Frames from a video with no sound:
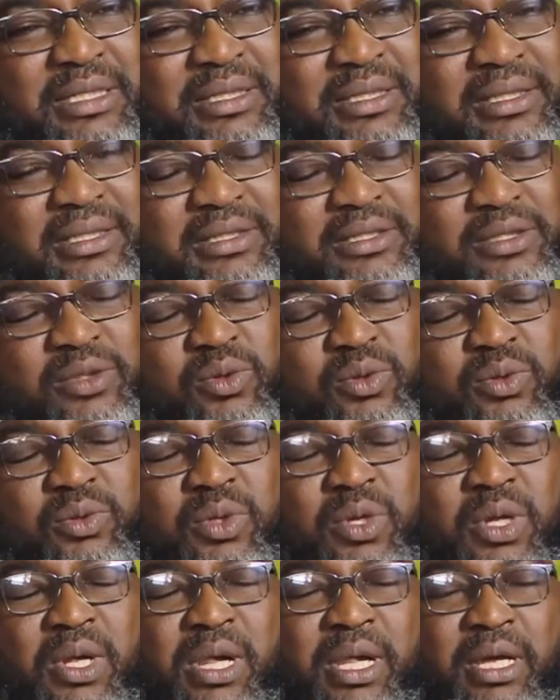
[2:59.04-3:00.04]
you know,
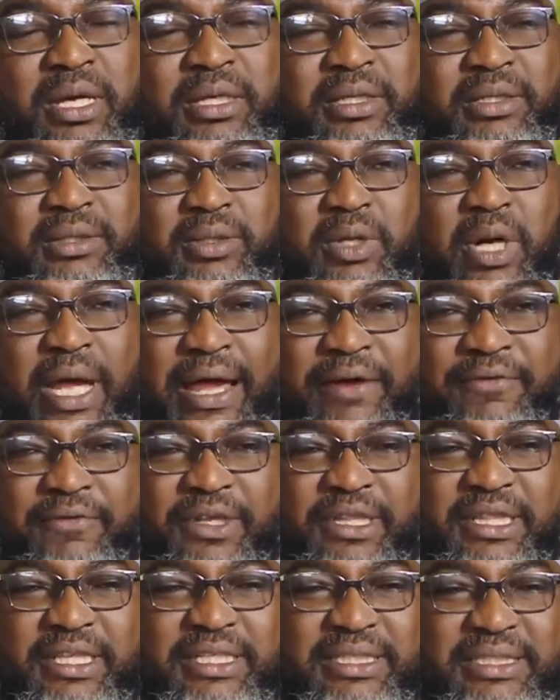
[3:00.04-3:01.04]

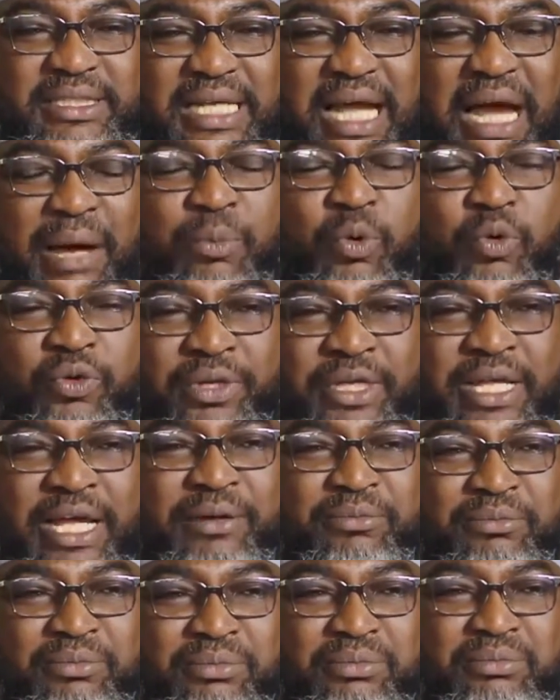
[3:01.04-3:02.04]
everything about
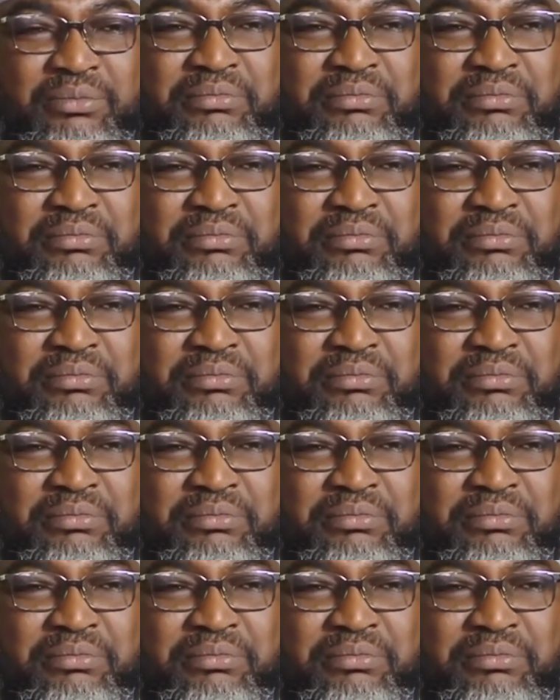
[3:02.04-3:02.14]
them